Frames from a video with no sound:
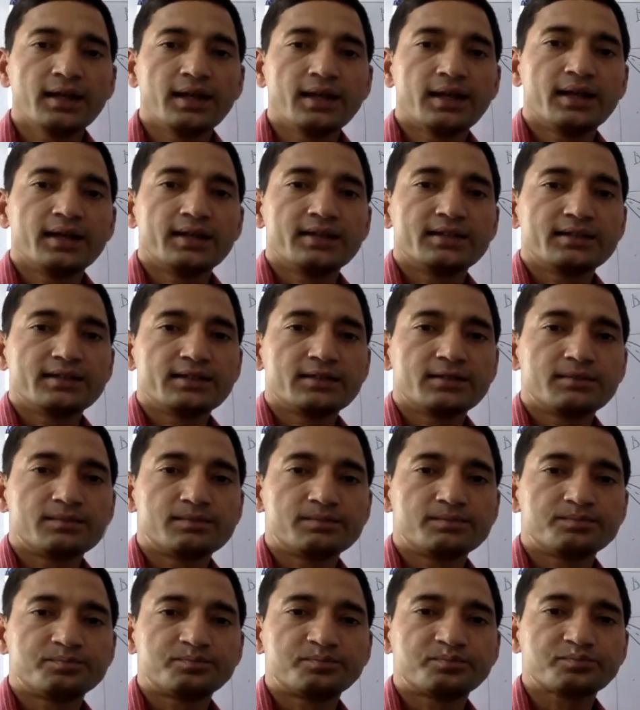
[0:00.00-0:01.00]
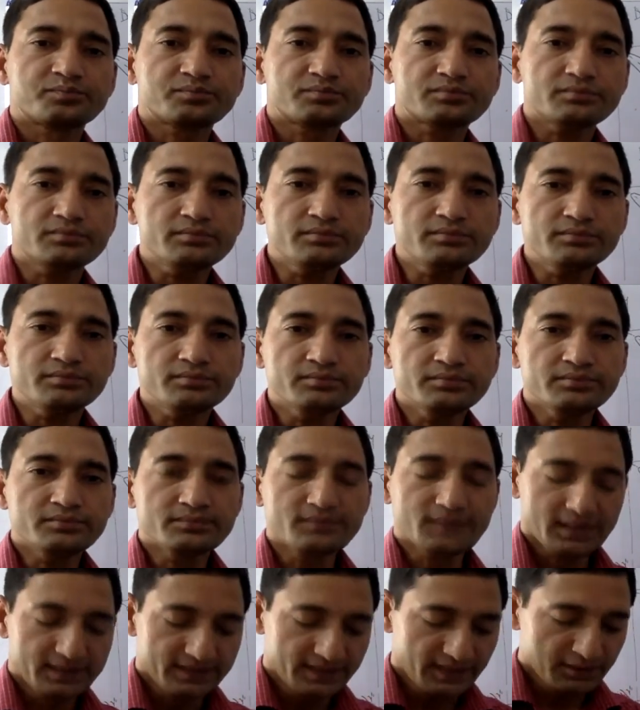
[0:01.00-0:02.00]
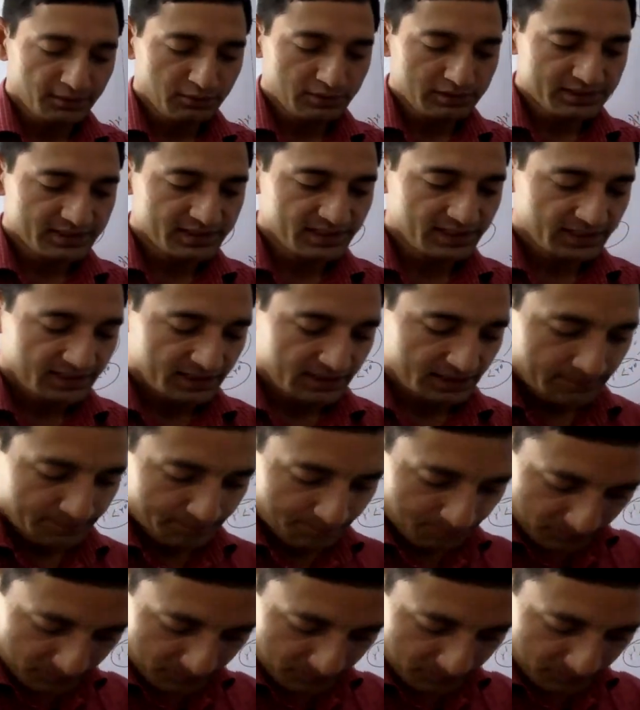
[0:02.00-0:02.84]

and then we'll see.